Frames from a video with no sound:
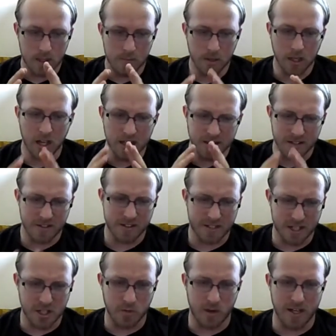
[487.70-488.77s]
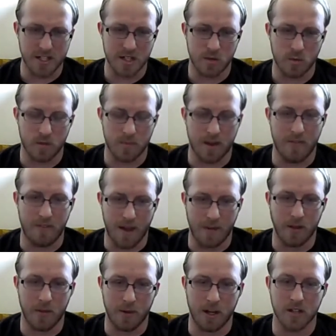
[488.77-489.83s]
Because of the situation with my
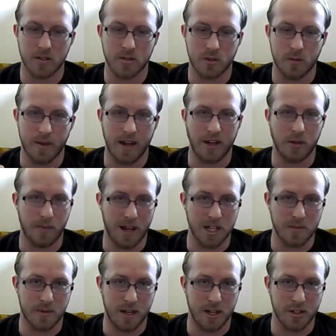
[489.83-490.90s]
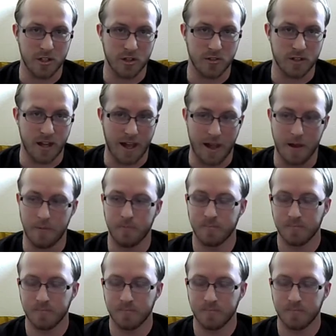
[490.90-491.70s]
family, because of some anger management issues I had,